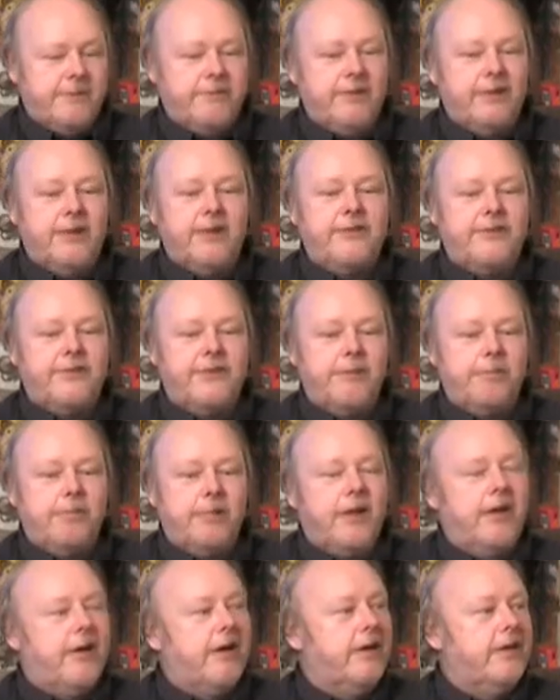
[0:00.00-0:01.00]
lost the
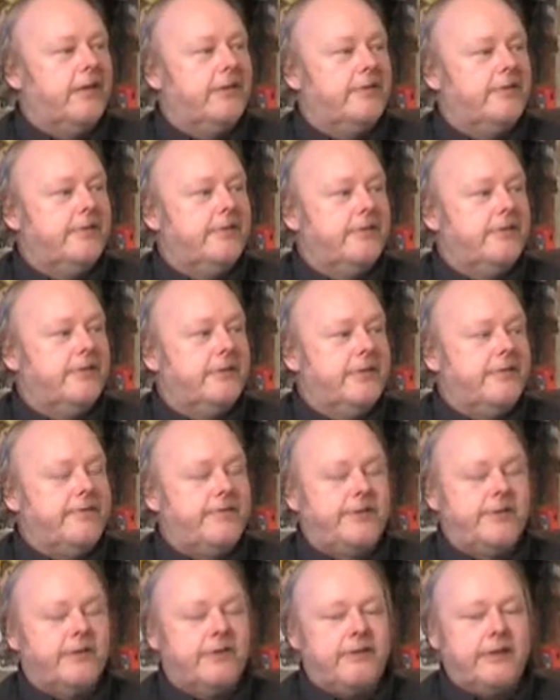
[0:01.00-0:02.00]
plot.
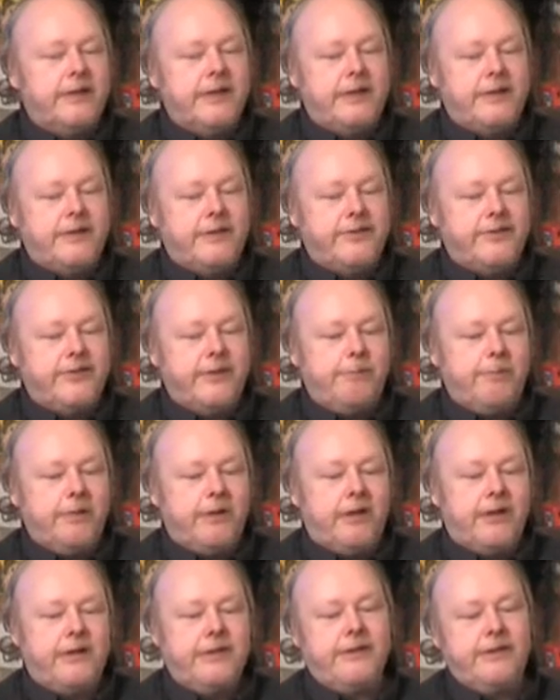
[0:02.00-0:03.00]
They've totally lost the
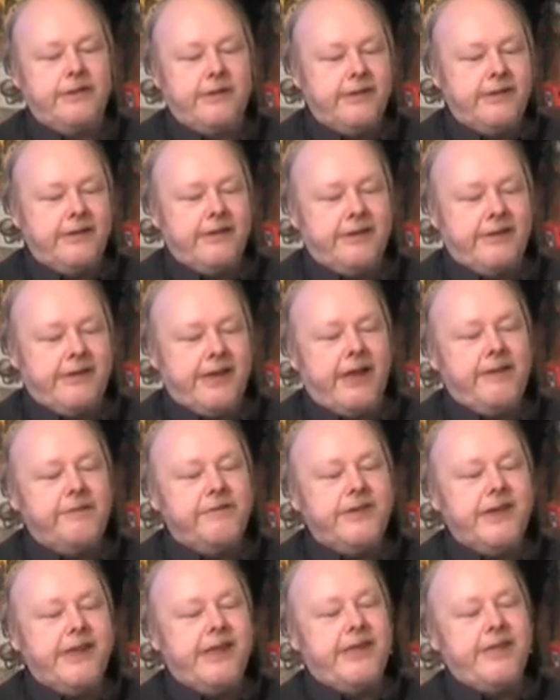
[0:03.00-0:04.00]
plot.
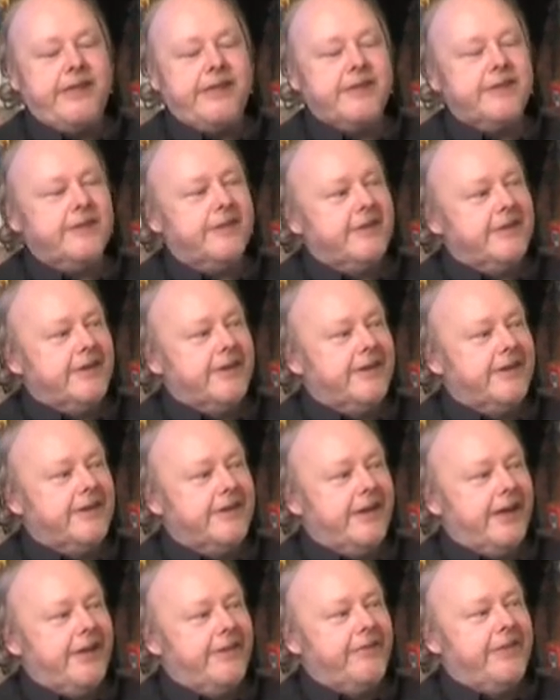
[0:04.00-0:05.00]
Gandhi
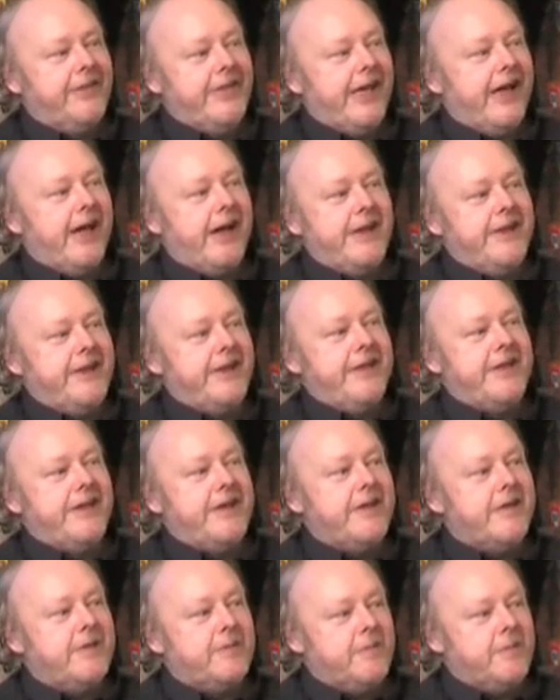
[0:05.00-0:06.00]
had the
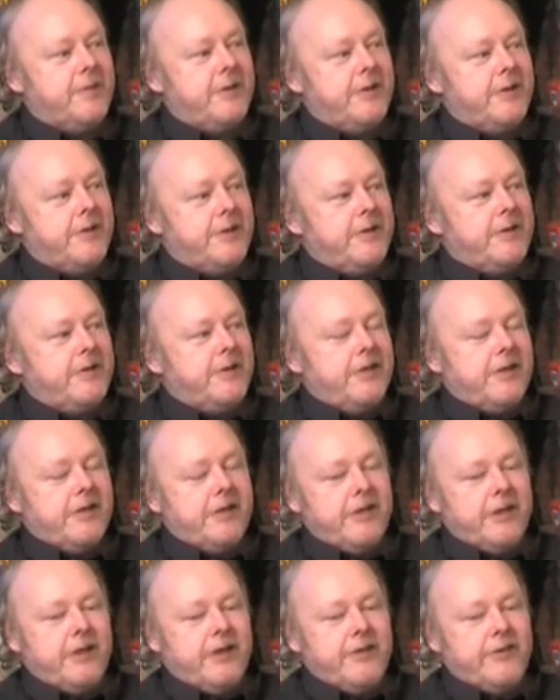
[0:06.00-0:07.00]
idea,
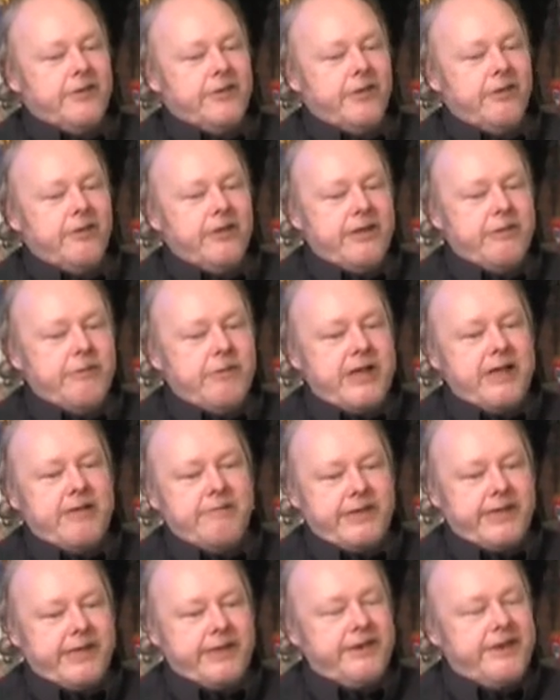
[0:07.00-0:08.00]
and the only way
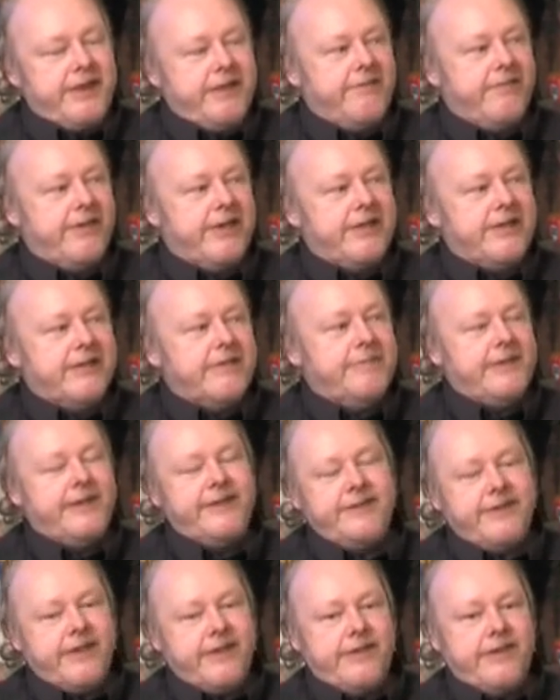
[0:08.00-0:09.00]
we can defeat them
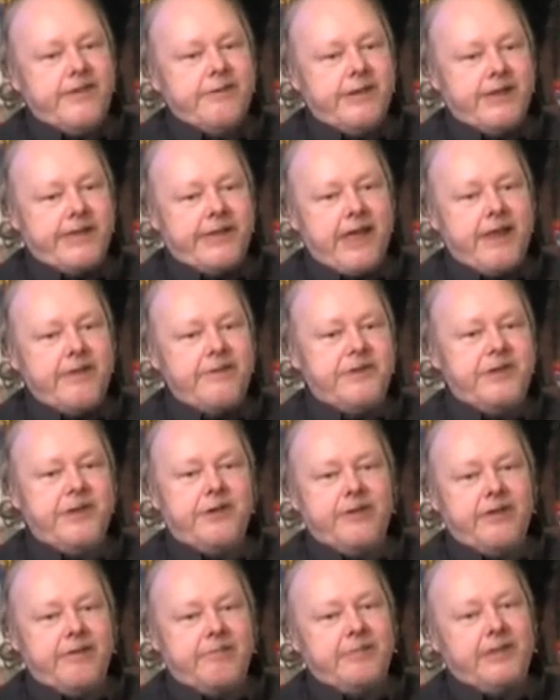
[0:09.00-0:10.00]
is to do a Gandhi
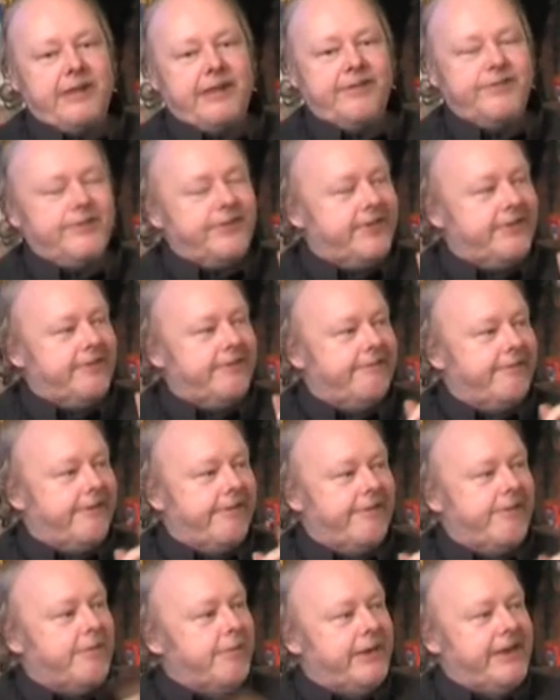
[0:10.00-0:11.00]
on them. Sort of
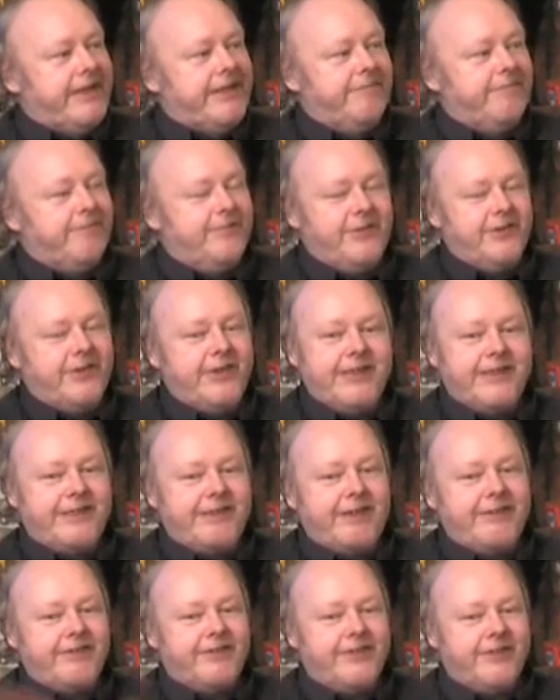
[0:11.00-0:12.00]
everybody sort of
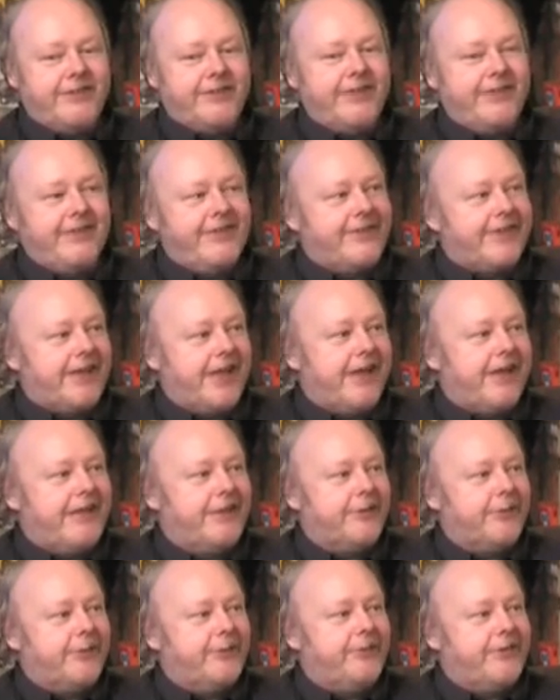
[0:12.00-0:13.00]
cancel your Sky
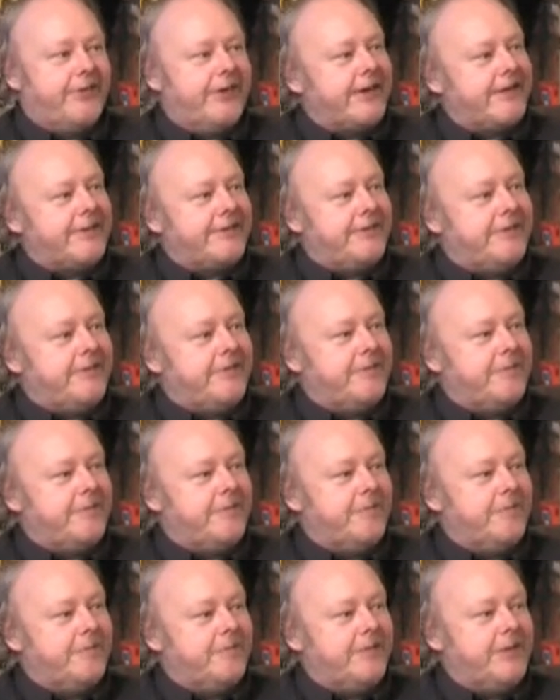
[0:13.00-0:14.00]
contract and
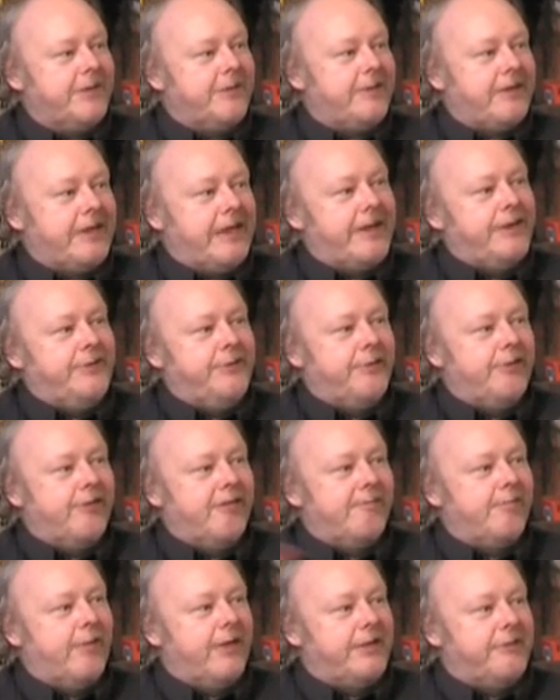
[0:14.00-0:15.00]
you know, like,
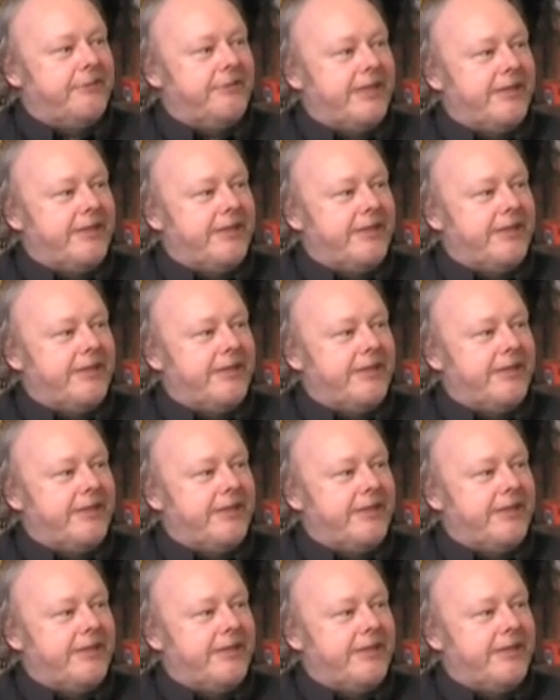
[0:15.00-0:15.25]
don't bother with your